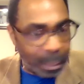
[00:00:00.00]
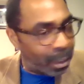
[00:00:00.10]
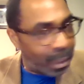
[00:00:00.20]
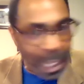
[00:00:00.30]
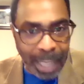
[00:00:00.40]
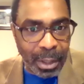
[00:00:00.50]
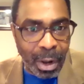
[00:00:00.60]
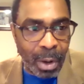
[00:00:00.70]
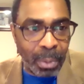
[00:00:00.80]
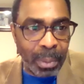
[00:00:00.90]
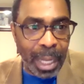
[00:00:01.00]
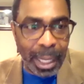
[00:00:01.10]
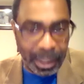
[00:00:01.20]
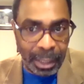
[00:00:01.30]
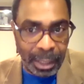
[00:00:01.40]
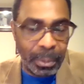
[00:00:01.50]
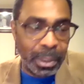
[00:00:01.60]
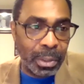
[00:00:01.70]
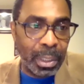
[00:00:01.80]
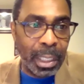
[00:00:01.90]
That's how I think we
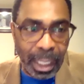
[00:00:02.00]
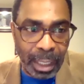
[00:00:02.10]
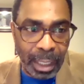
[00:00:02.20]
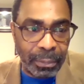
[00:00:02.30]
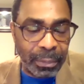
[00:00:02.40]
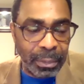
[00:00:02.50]
should leave